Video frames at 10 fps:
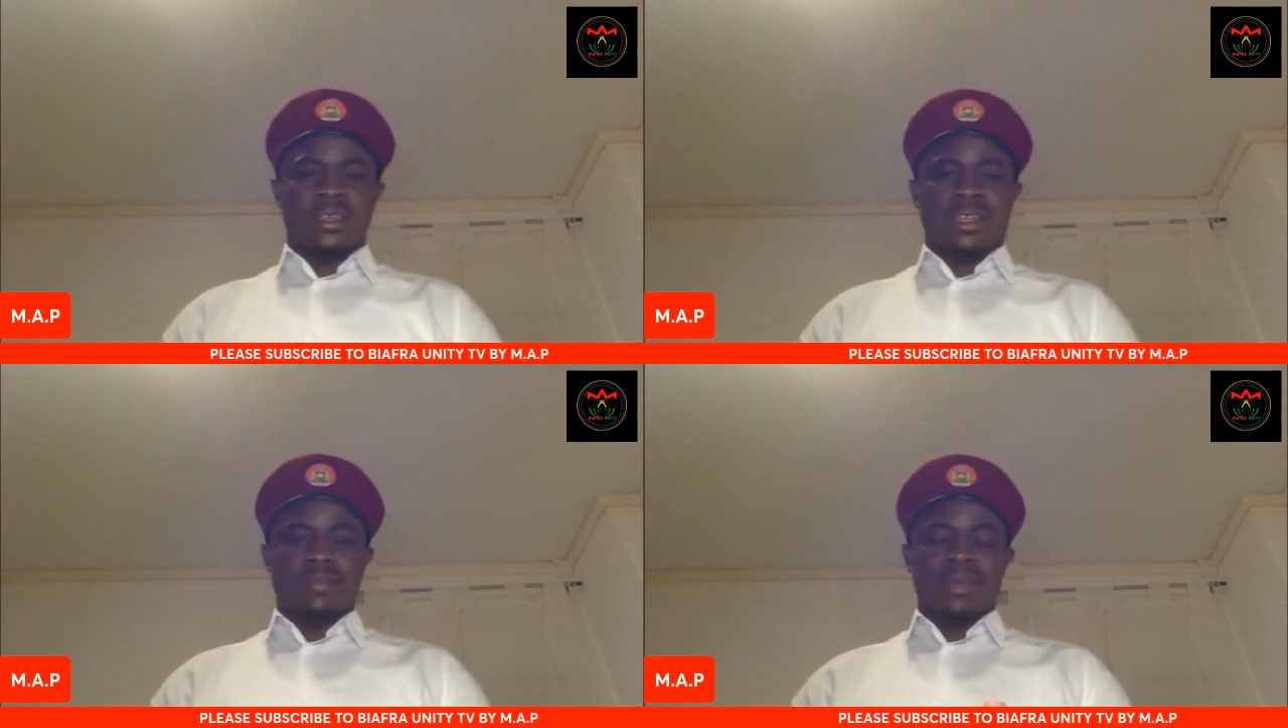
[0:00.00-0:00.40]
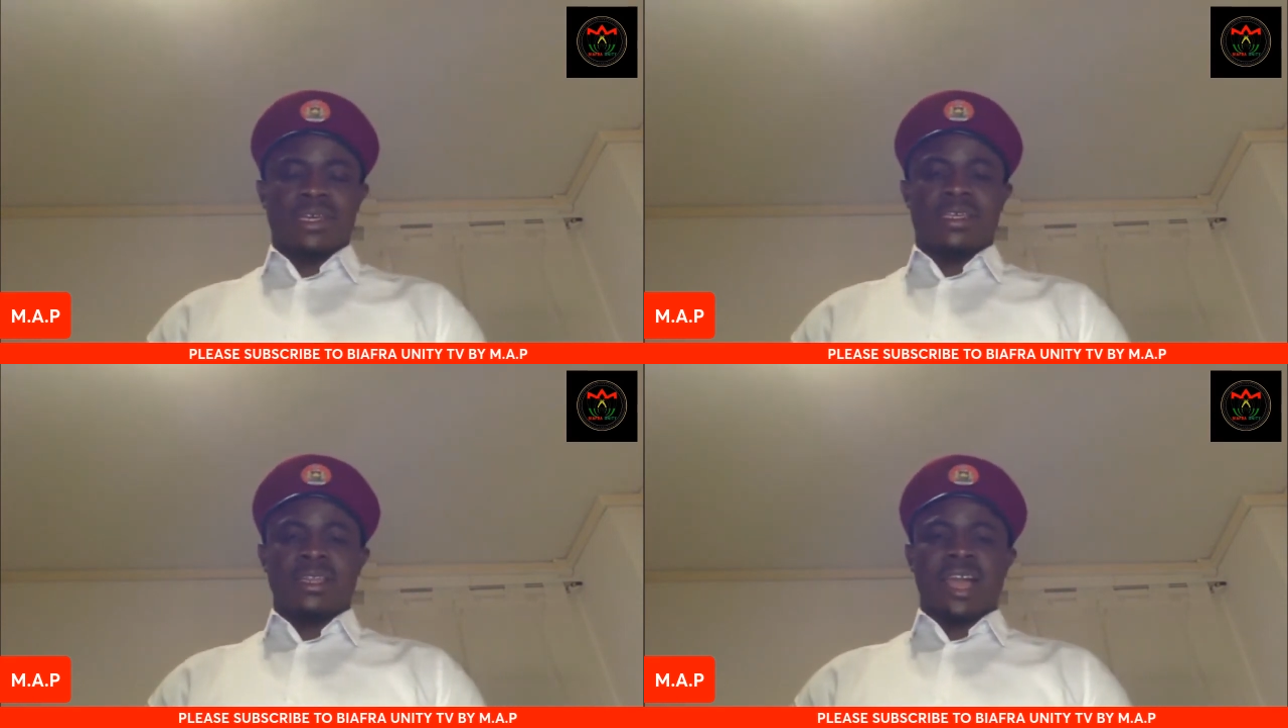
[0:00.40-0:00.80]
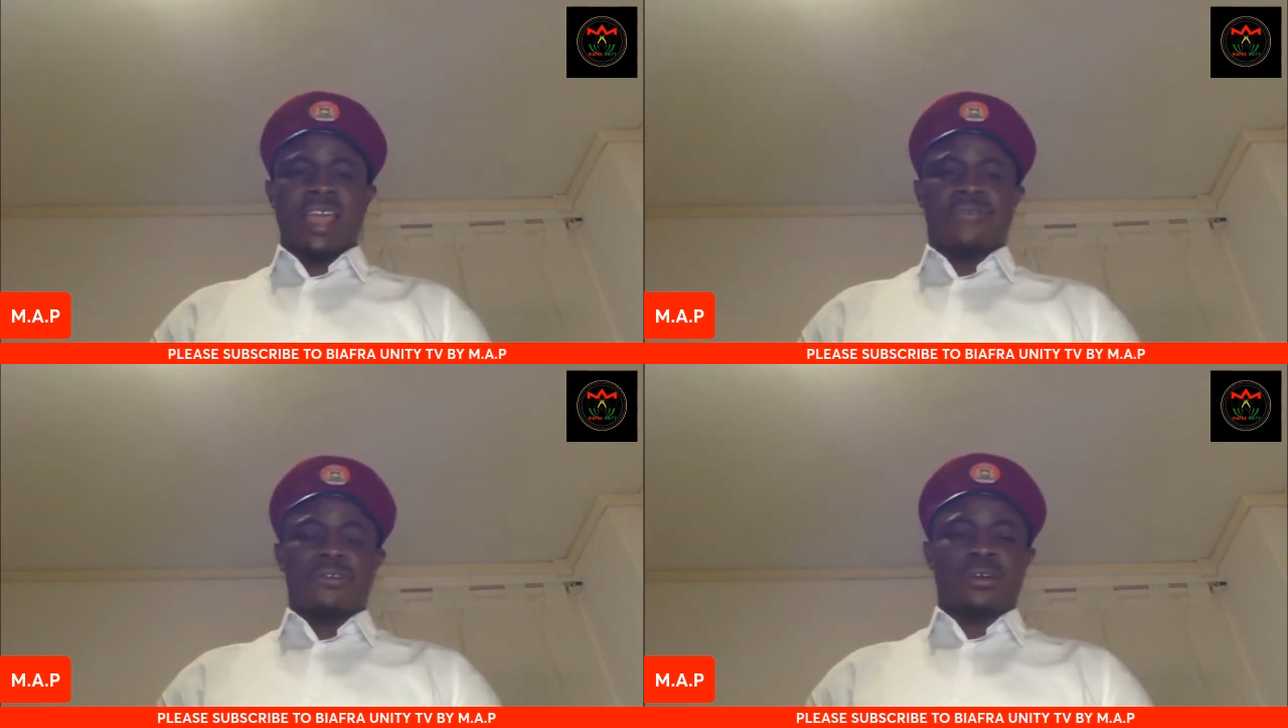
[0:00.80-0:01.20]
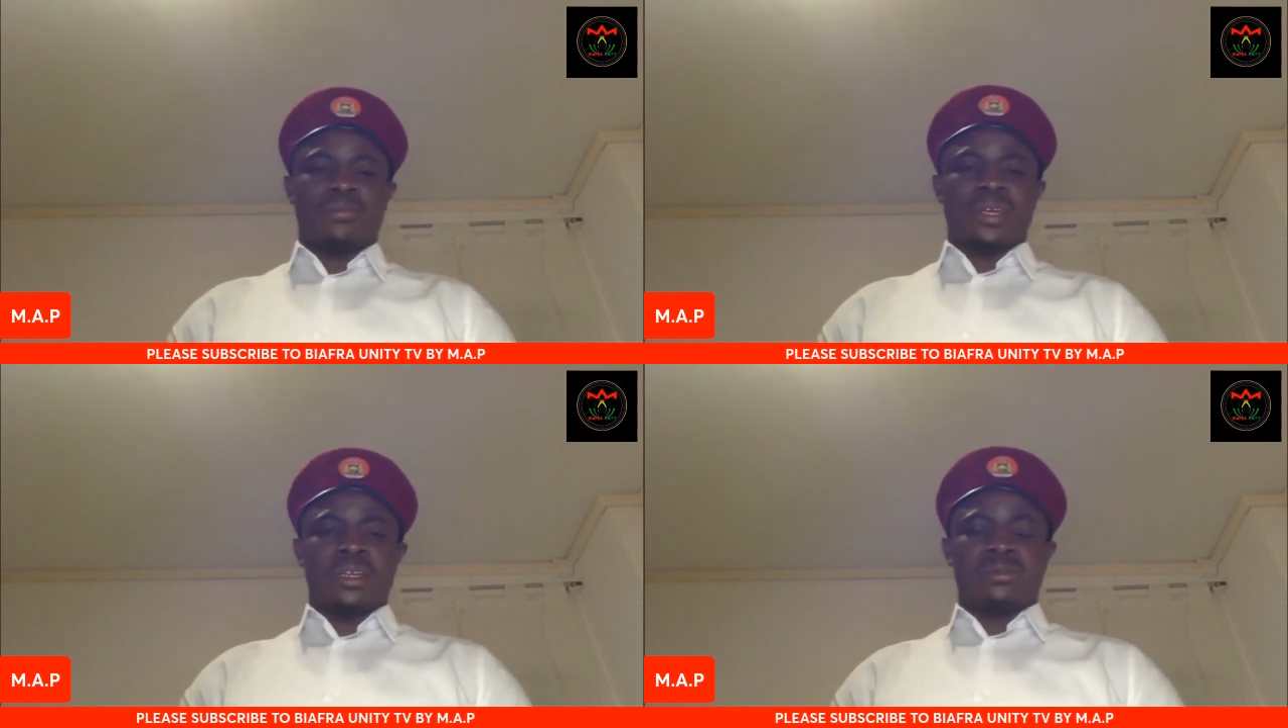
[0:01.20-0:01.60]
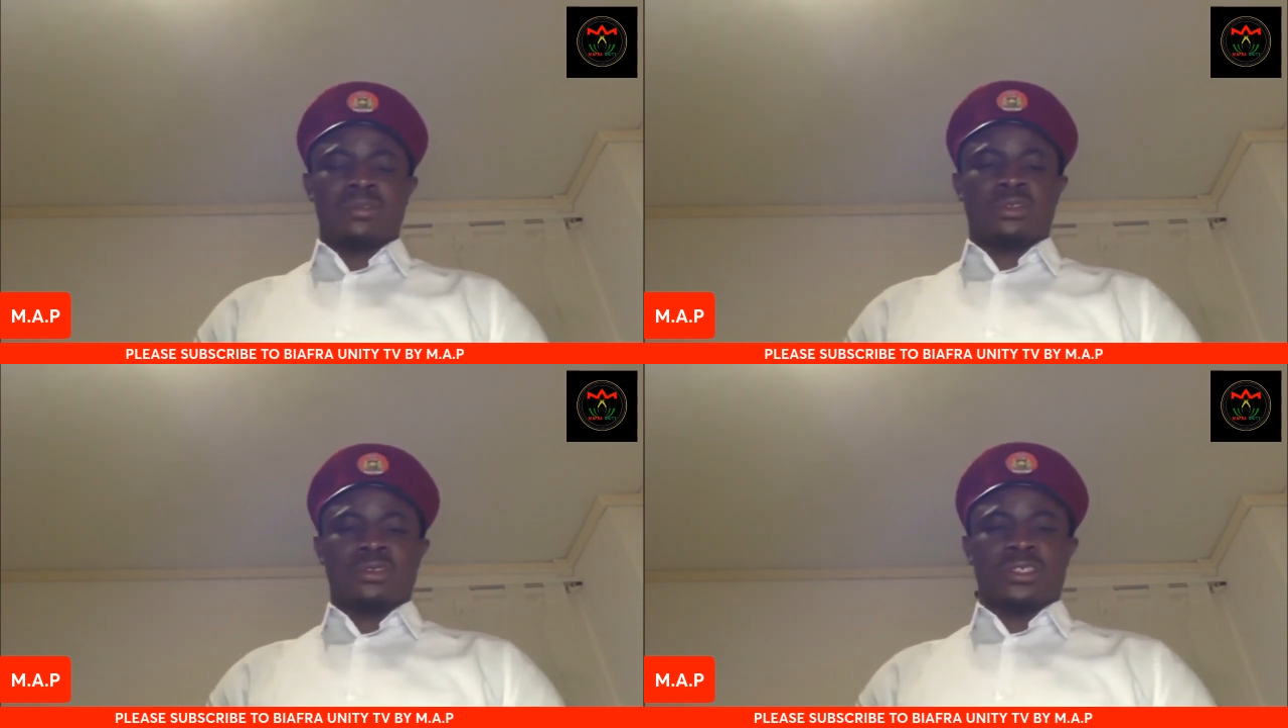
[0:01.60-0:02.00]
They make life
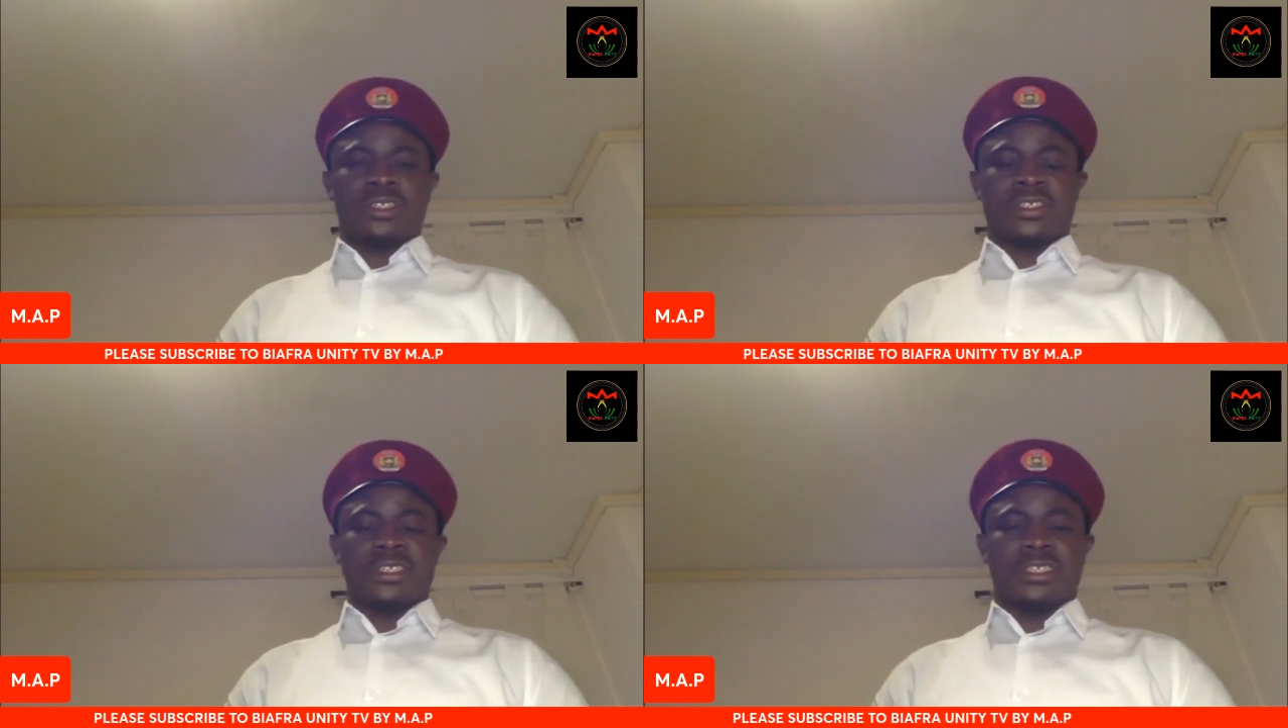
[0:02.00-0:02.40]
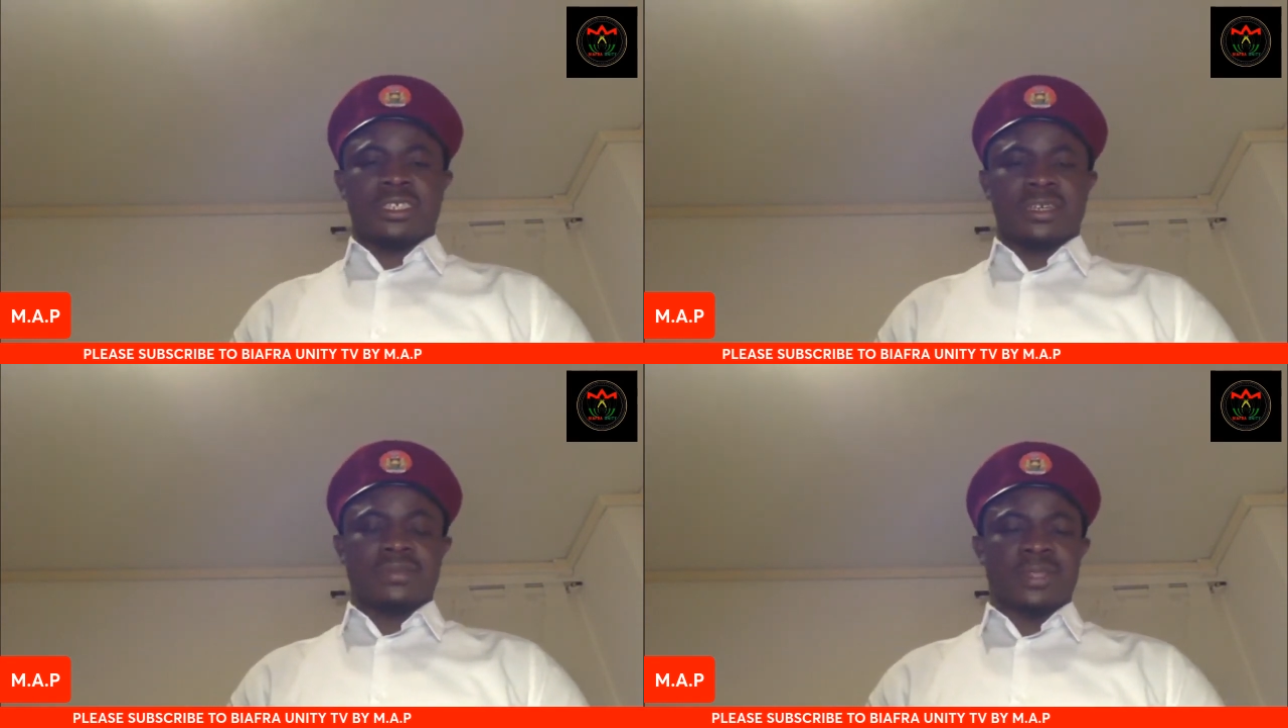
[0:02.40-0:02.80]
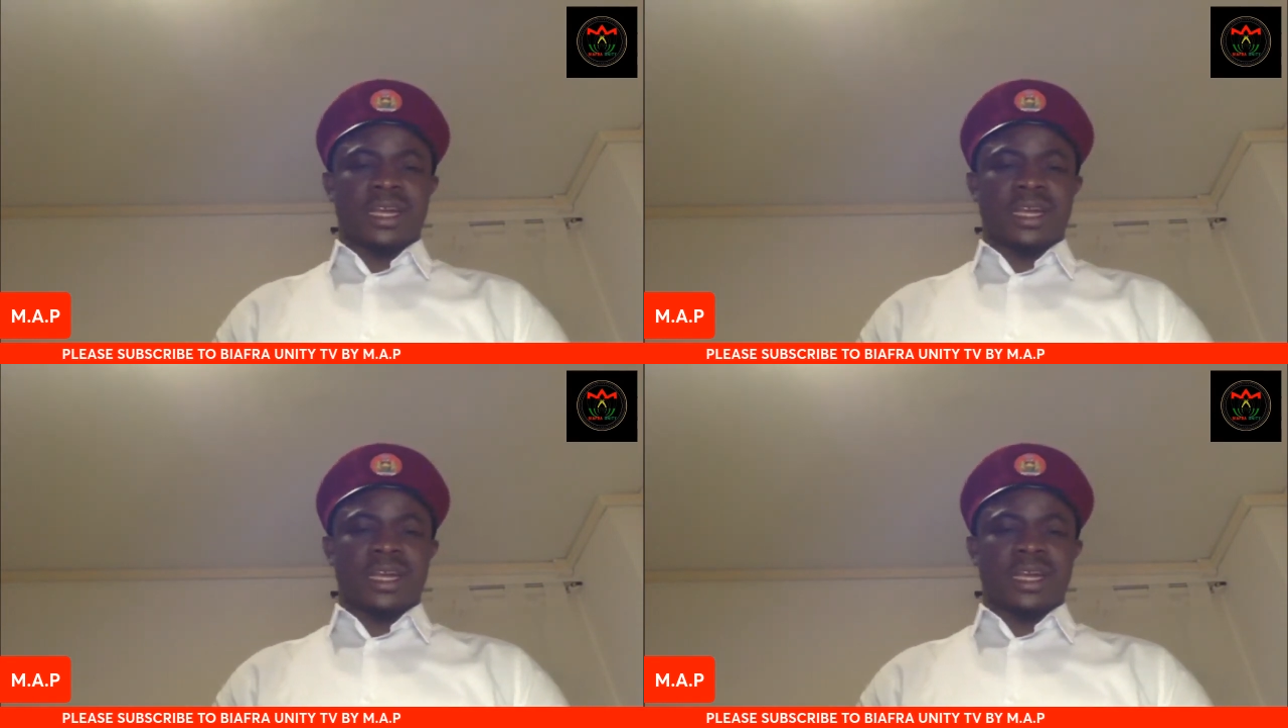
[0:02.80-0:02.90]
unbearable to Chris Ngige,